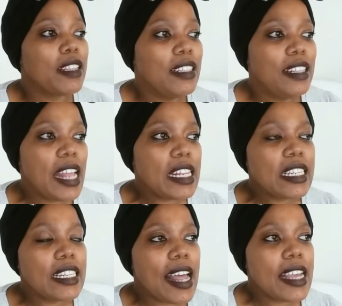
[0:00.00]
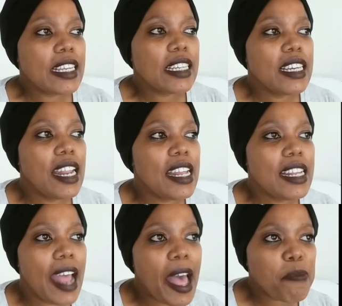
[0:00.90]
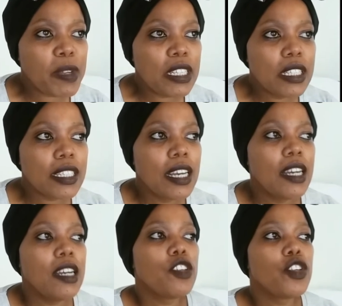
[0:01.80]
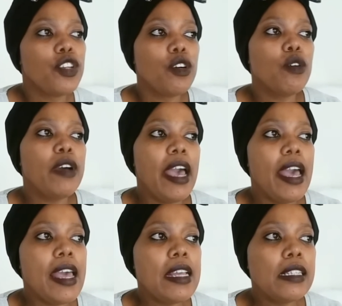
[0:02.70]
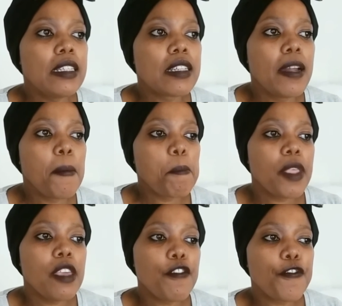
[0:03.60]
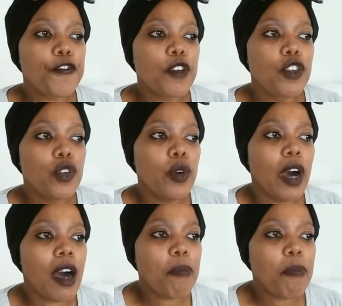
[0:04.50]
that it happens, and if you are